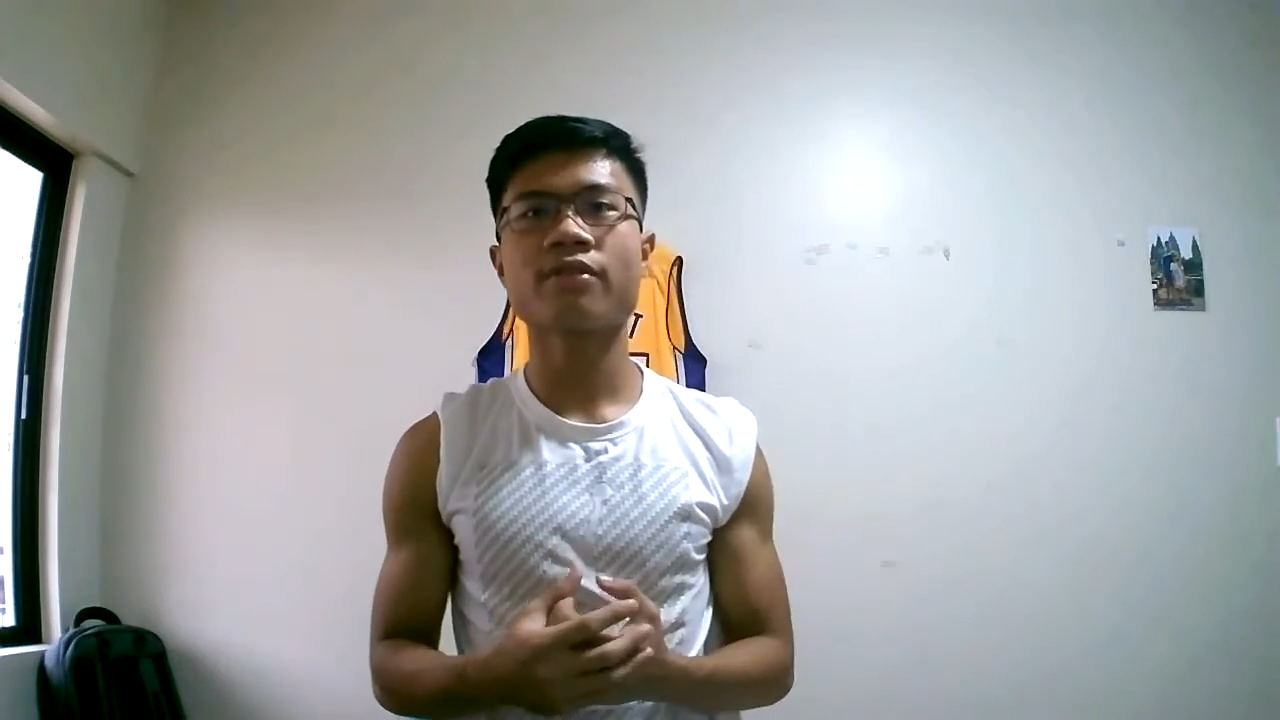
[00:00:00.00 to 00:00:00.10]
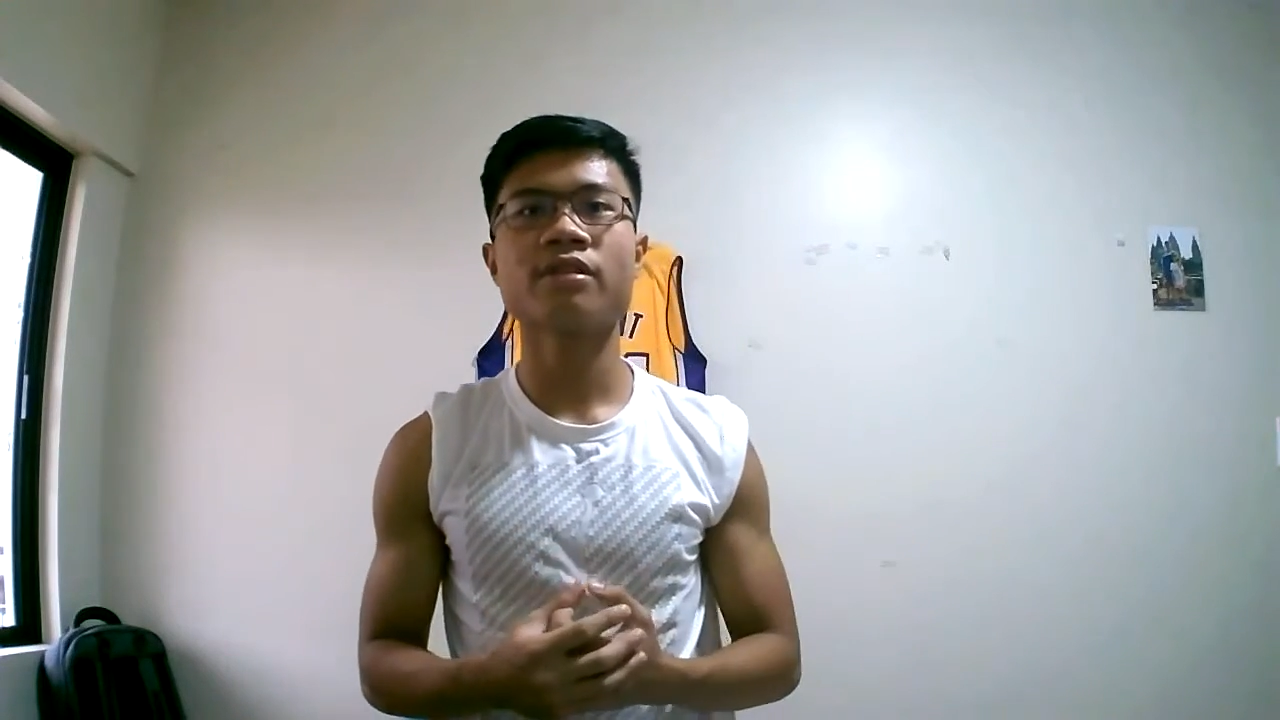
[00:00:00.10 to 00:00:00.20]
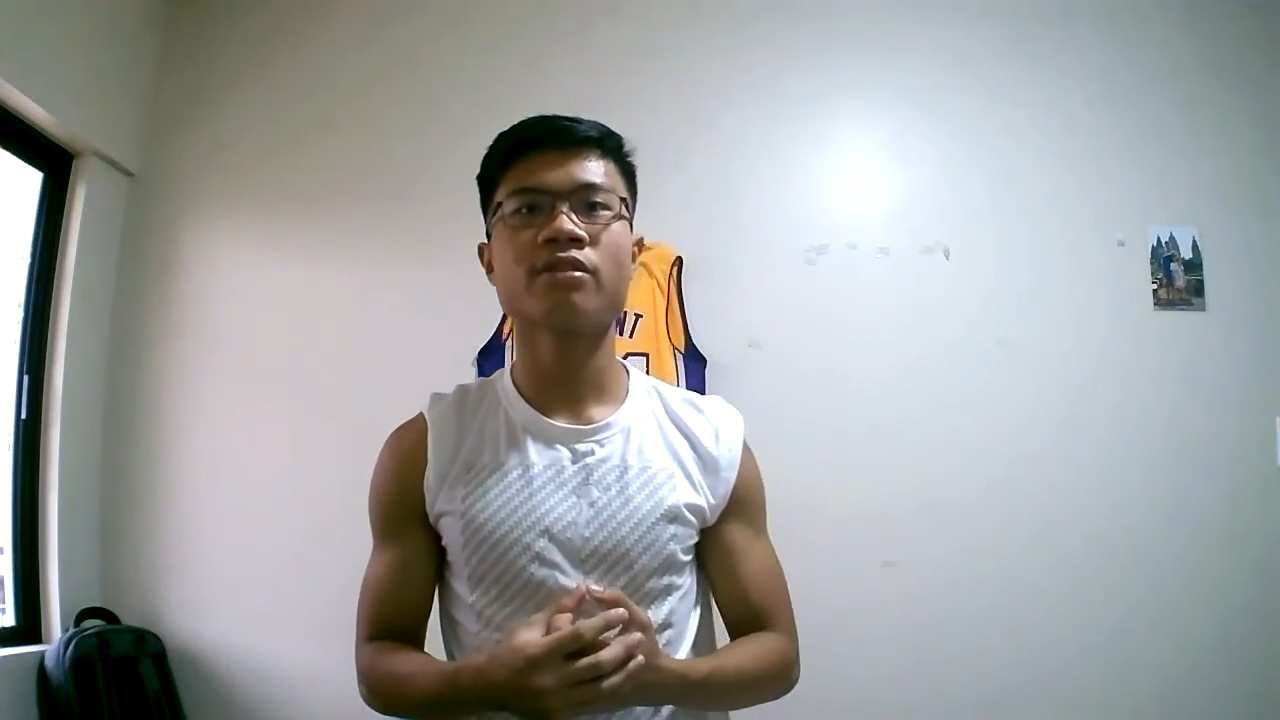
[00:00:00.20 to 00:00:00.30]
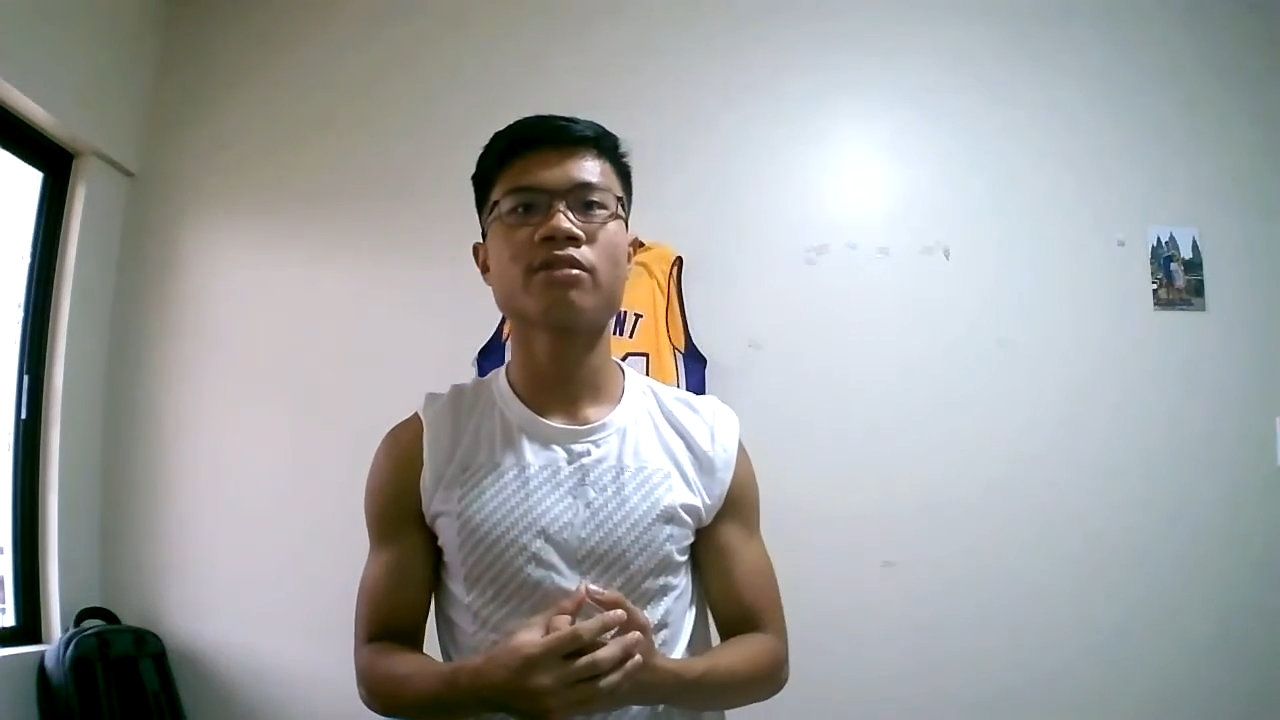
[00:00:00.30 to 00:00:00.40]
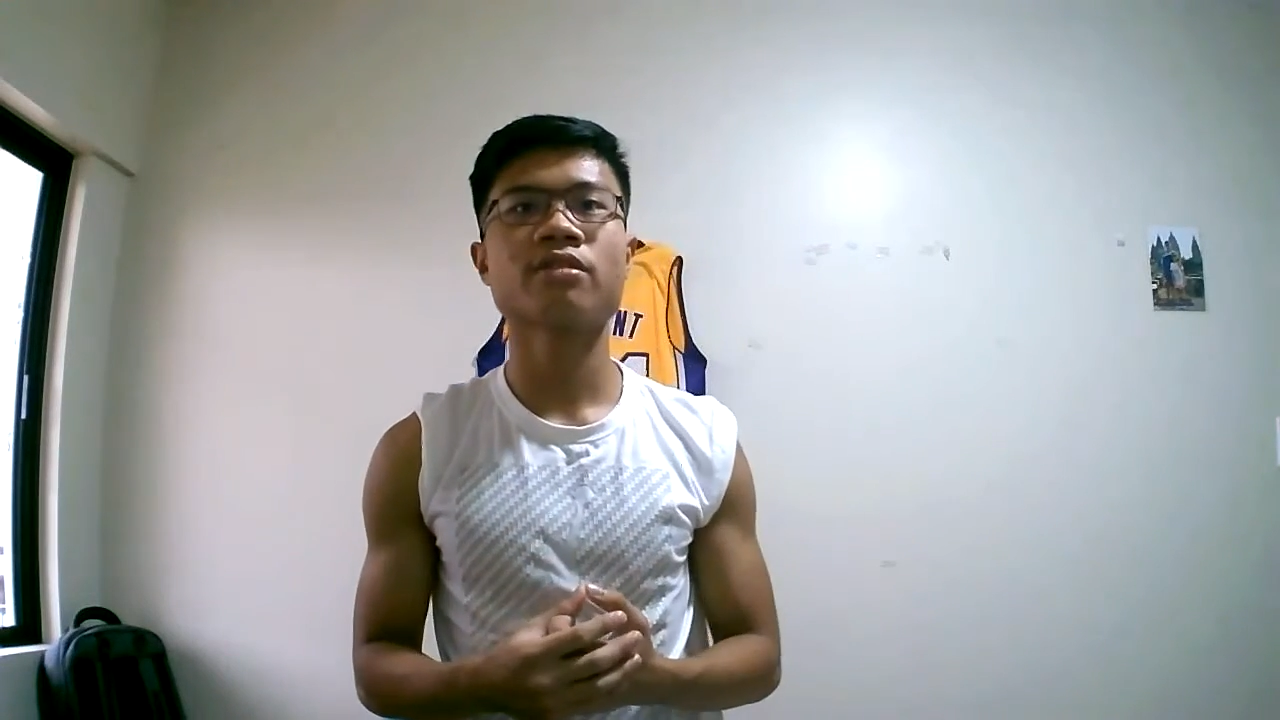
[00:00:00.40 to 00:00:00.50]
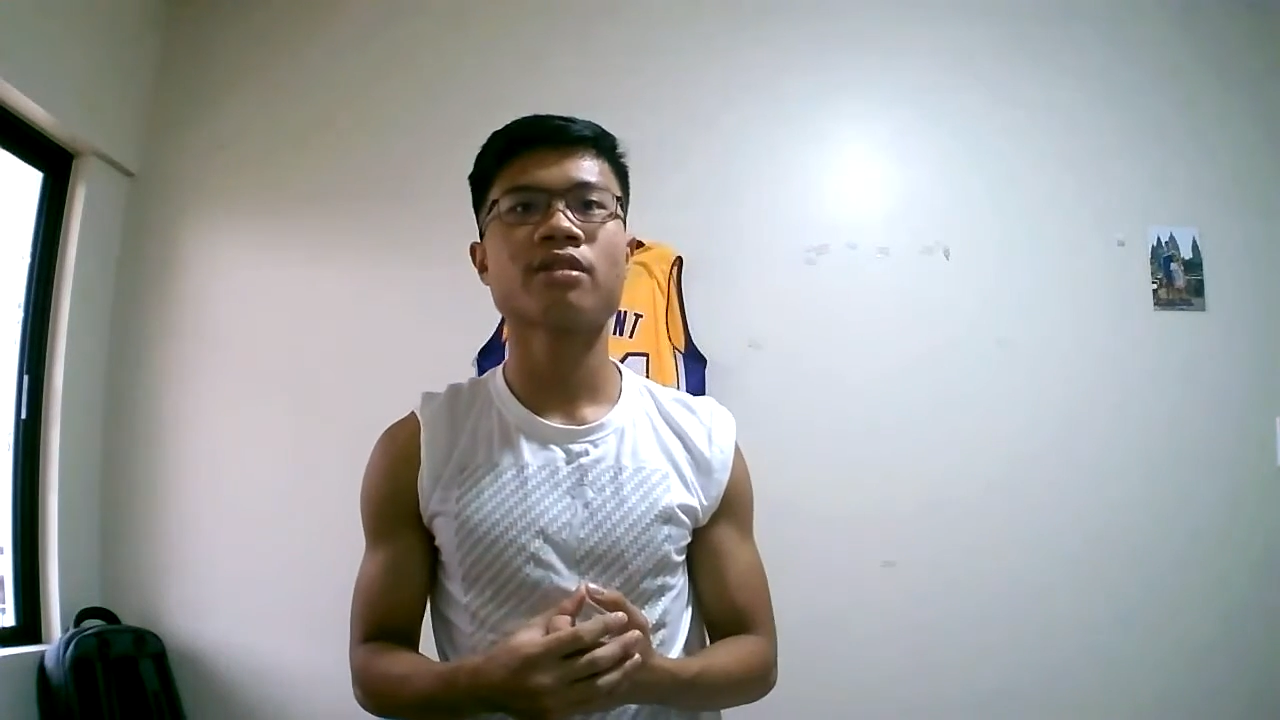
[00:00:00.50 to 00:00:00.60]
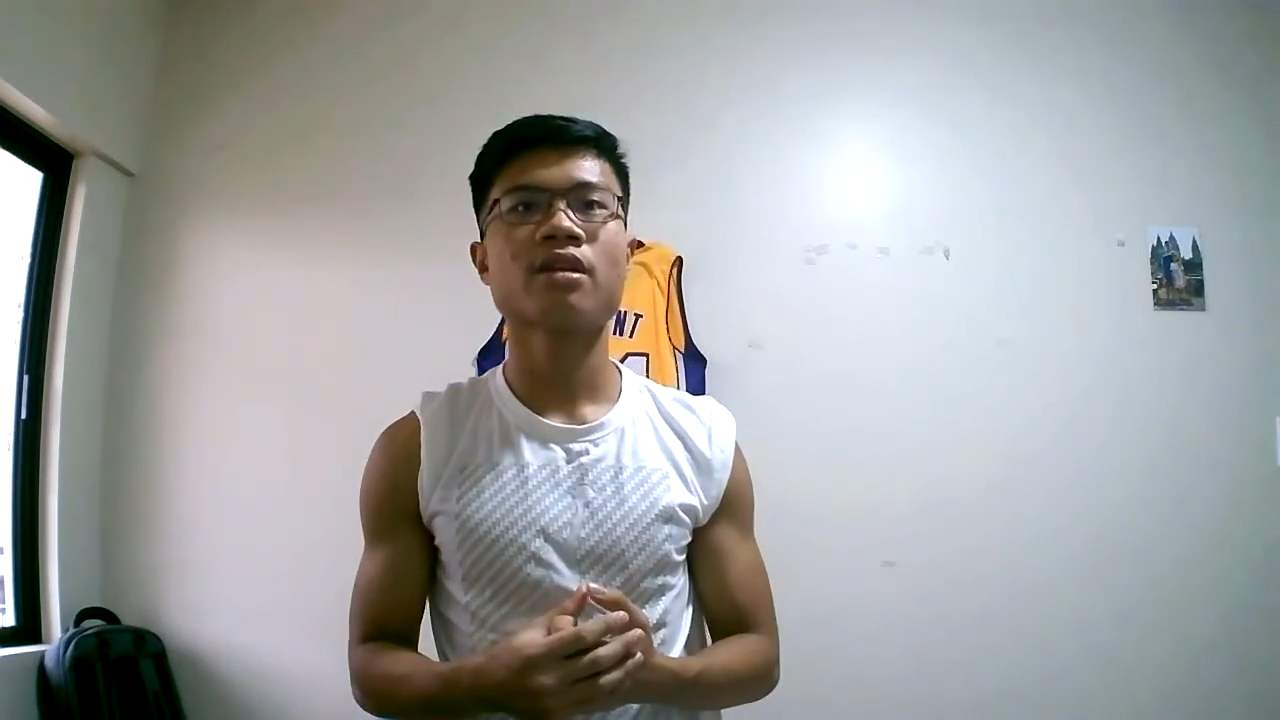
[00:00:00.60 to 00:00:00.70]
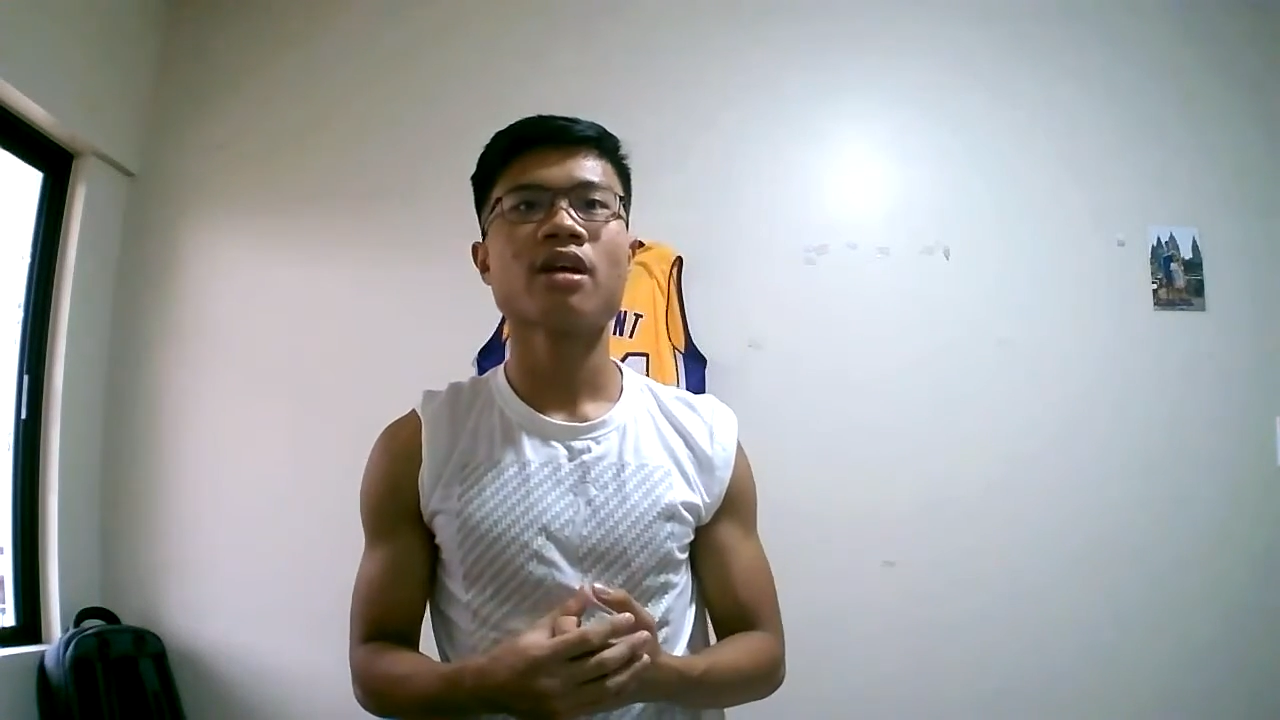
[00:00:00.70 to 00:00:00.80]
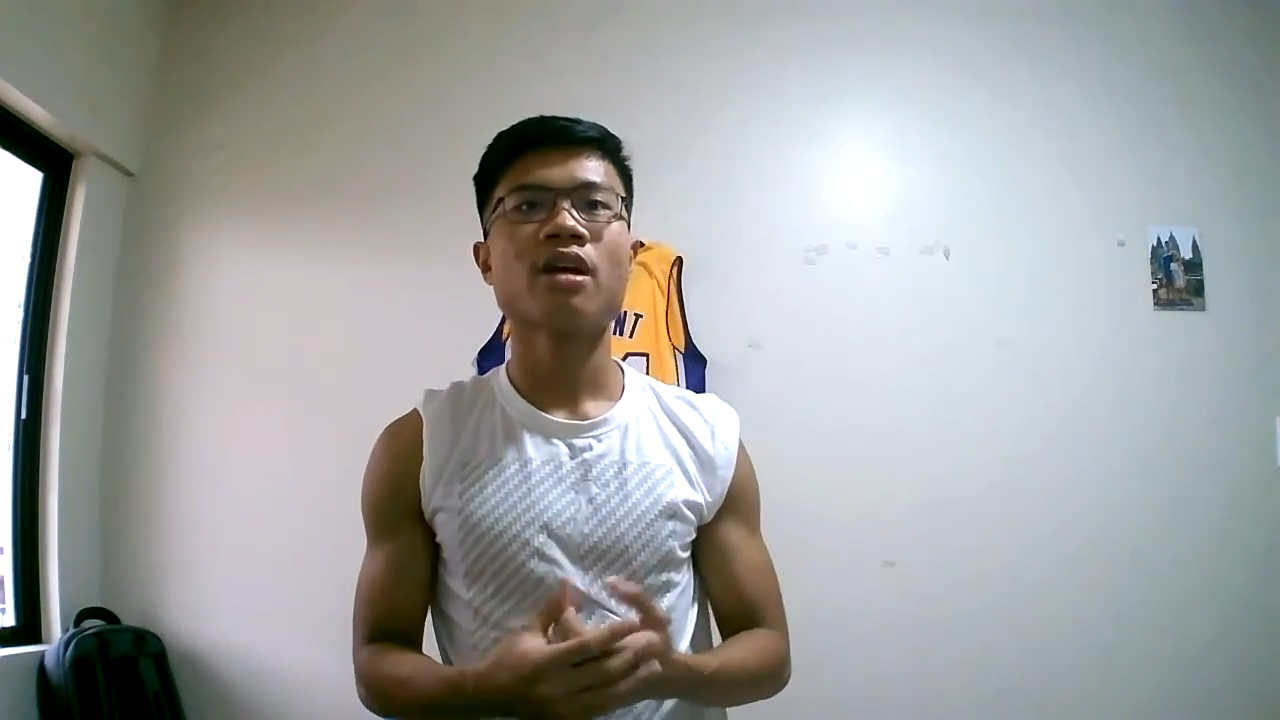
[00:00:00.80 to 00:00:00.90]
videos,